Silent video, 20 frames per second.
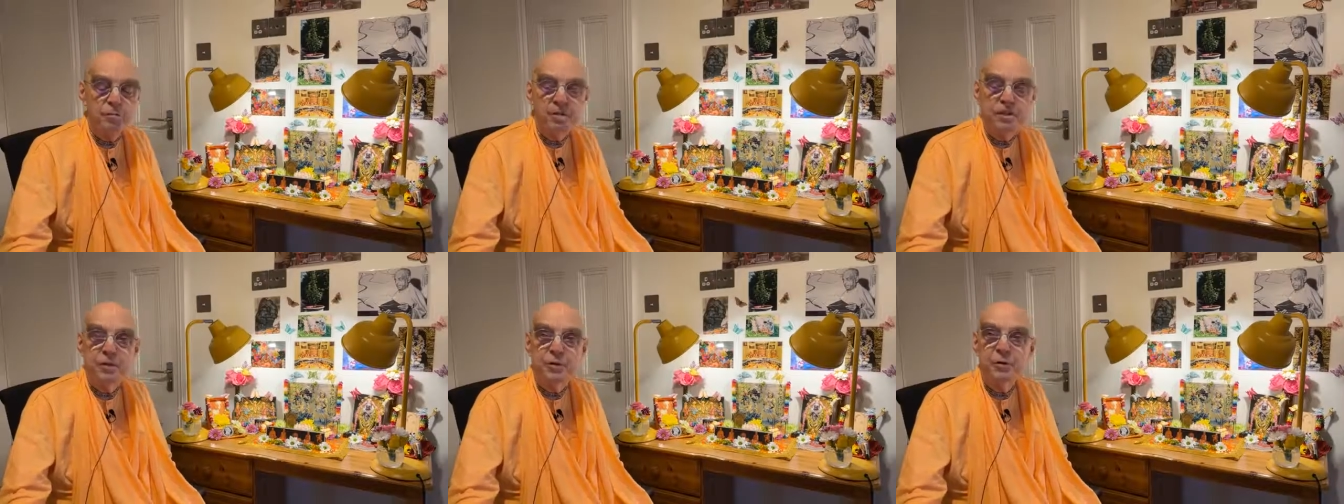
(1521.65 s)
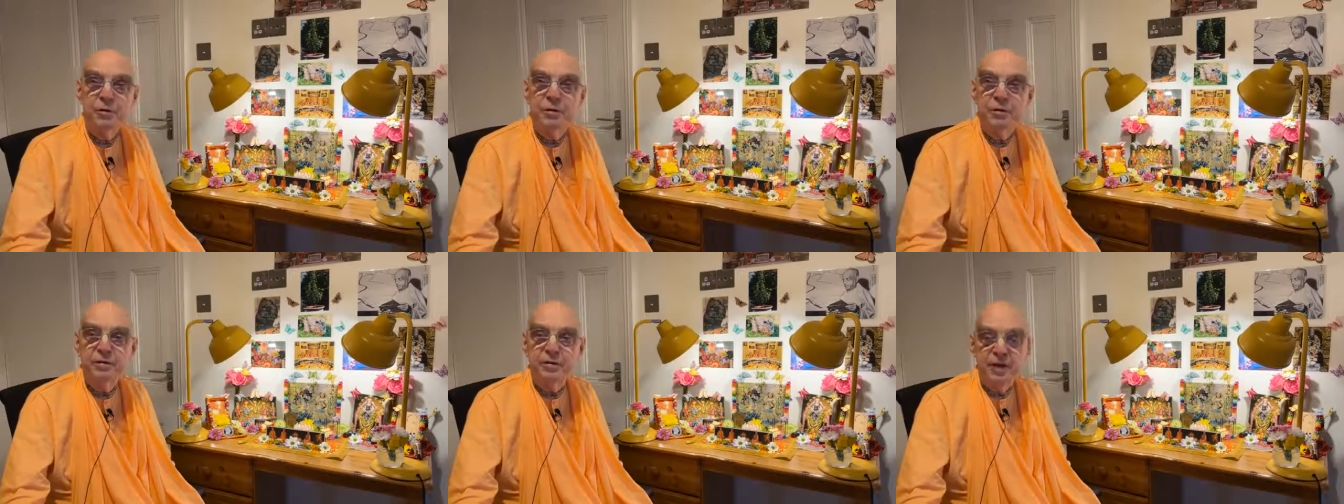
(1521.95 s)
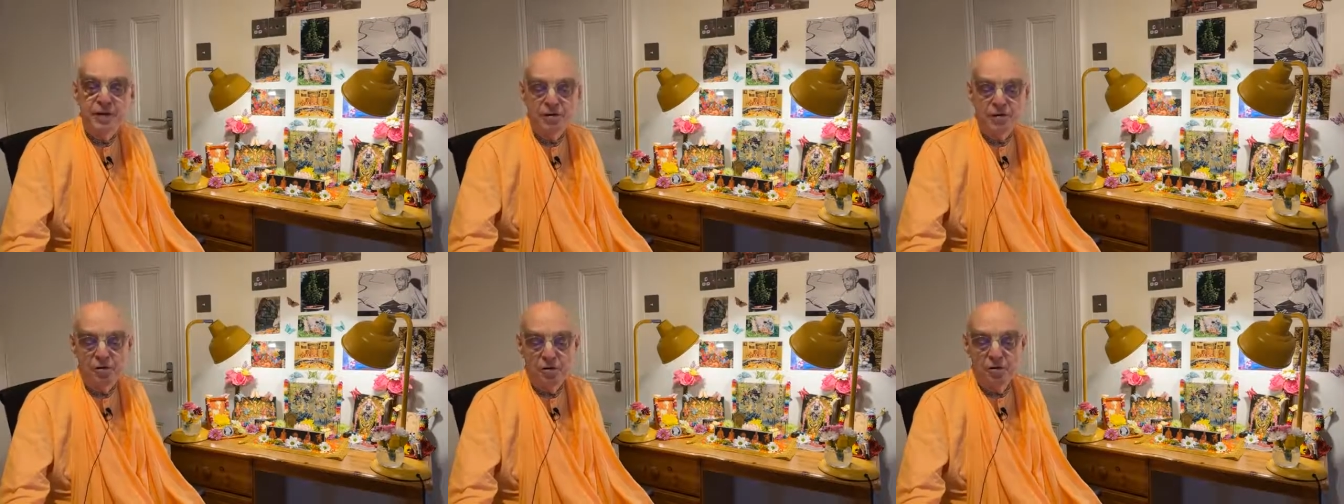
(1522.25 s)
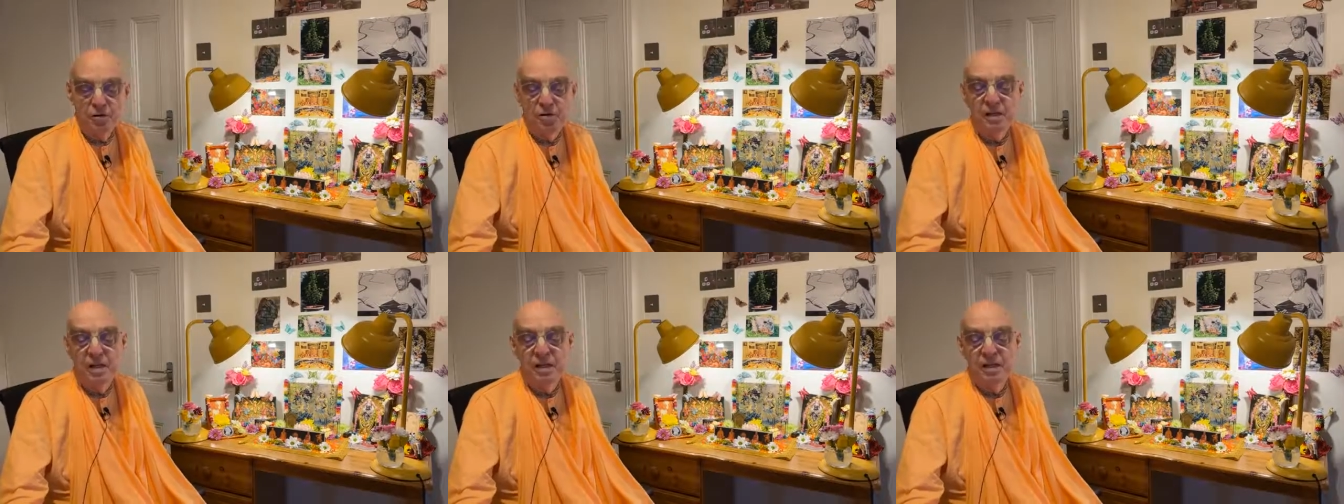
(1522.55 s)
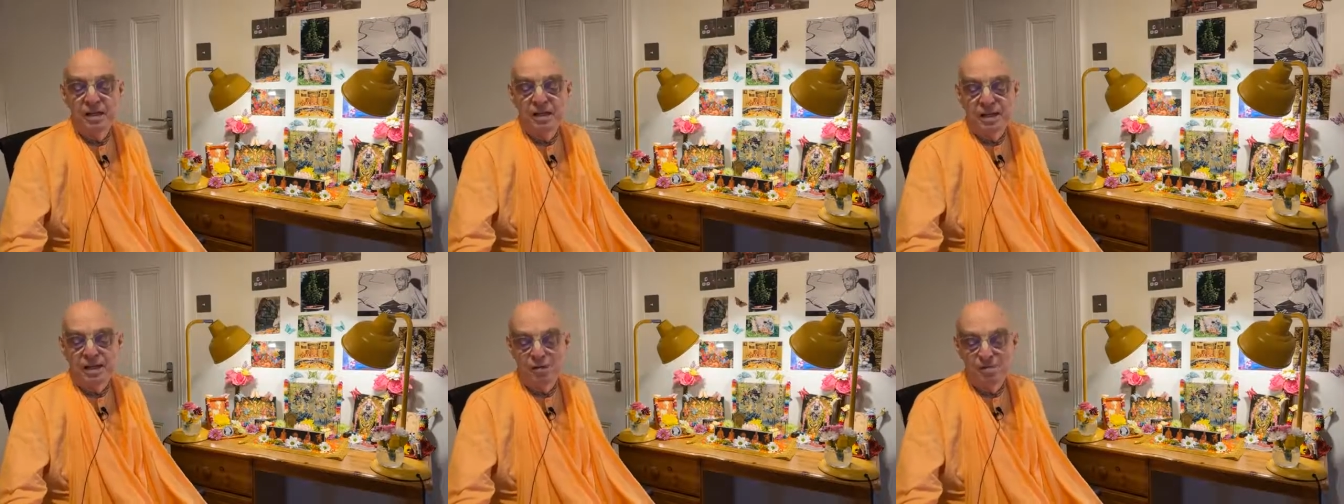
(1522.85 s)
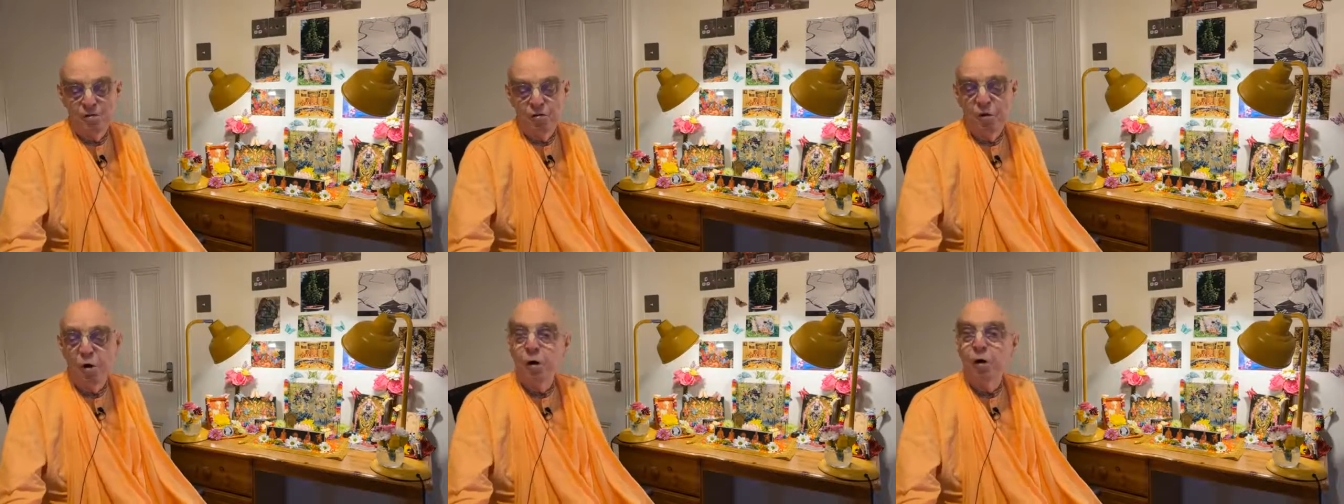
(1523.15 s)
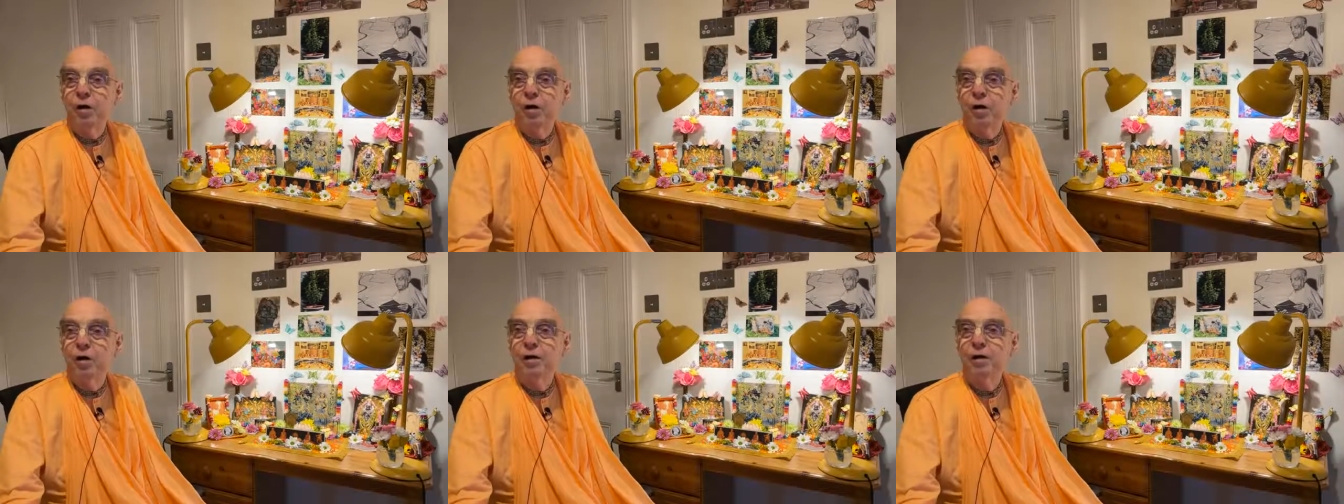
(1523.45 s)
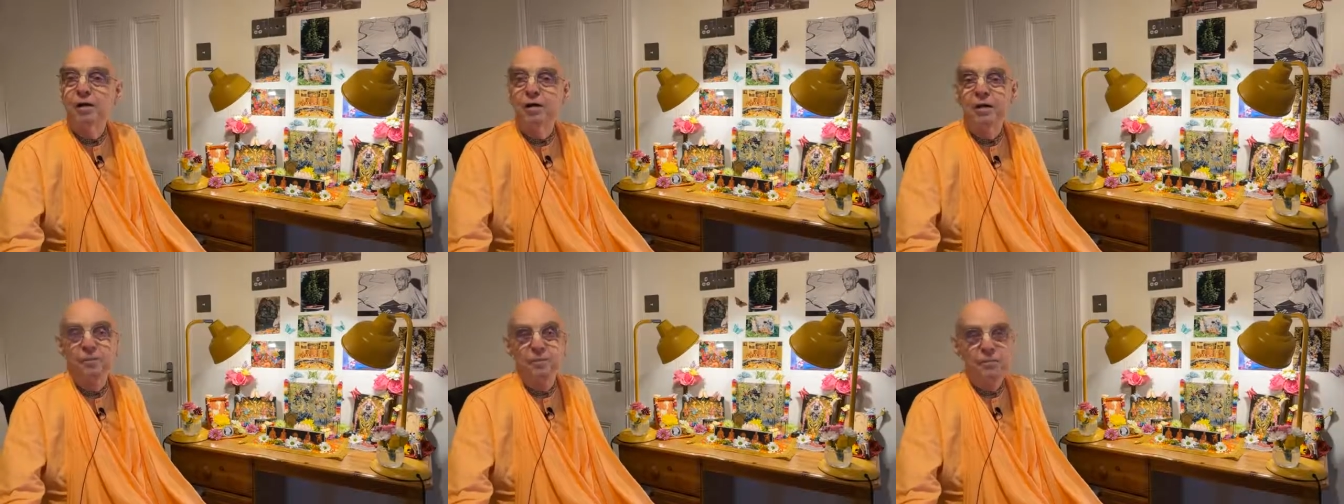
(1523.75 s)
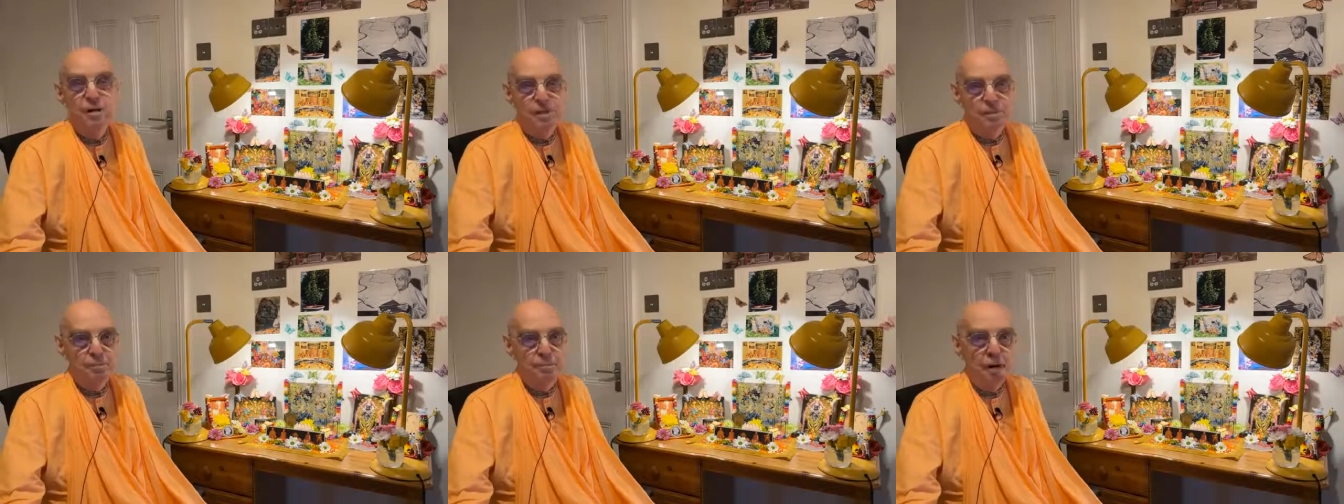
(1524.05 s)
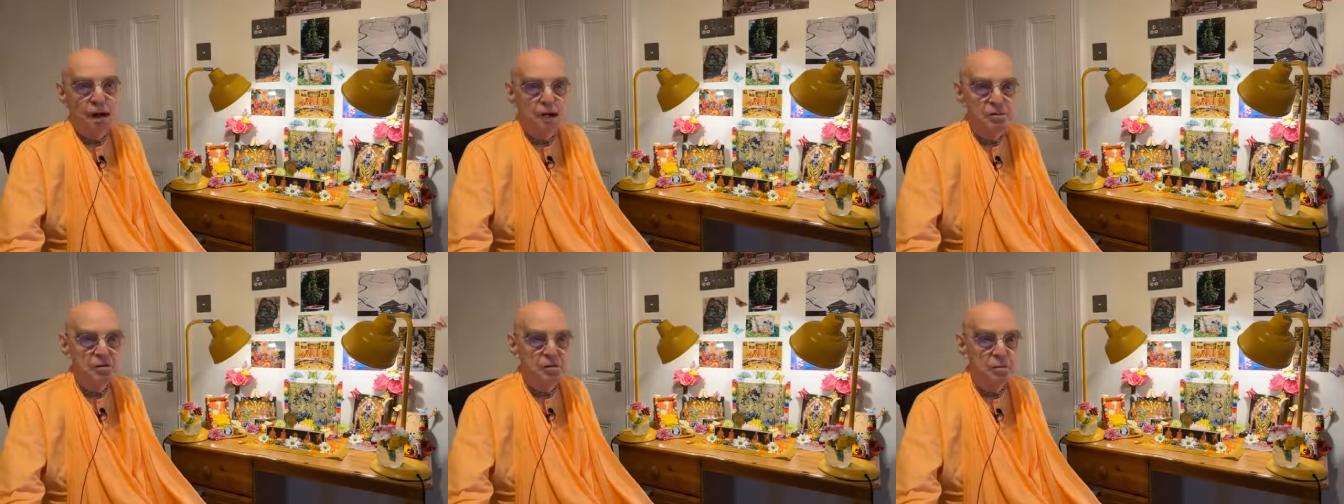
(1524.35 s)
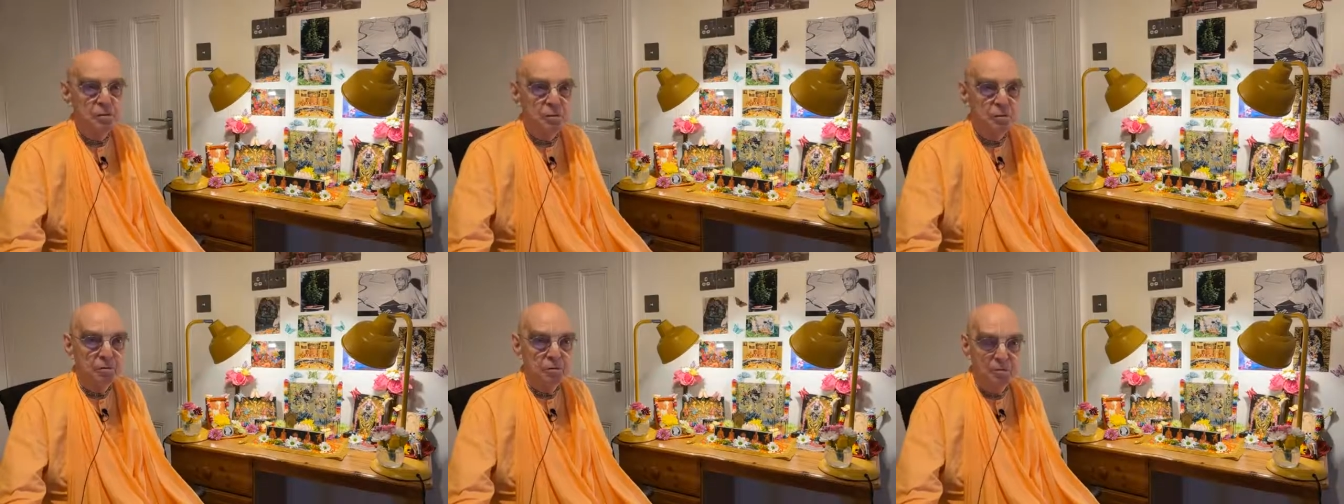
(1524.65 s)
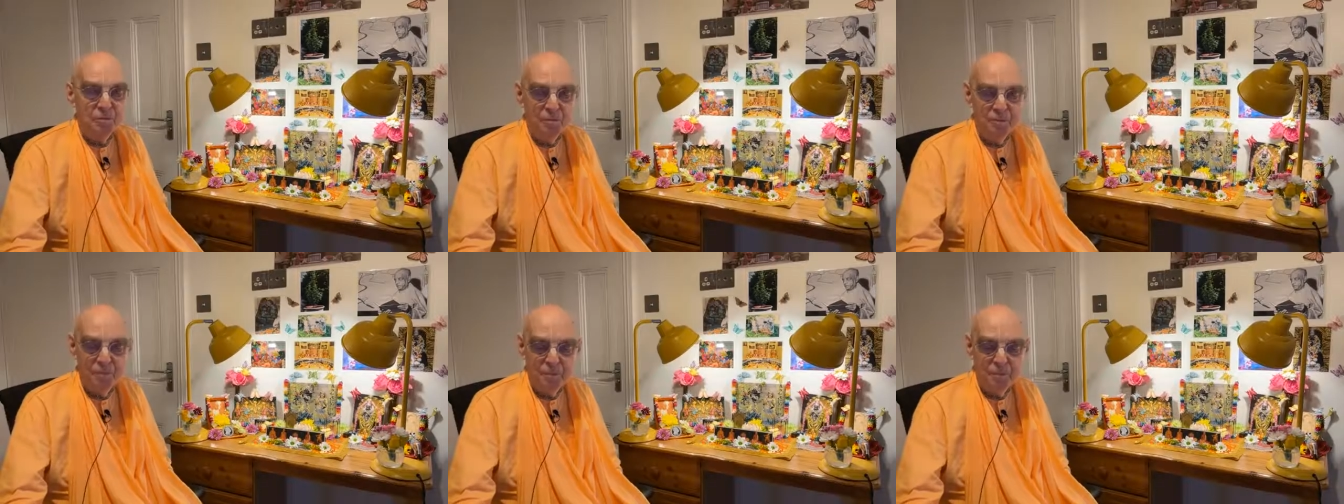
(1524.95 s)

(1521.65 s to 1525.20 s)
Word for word: material nature as long as possible.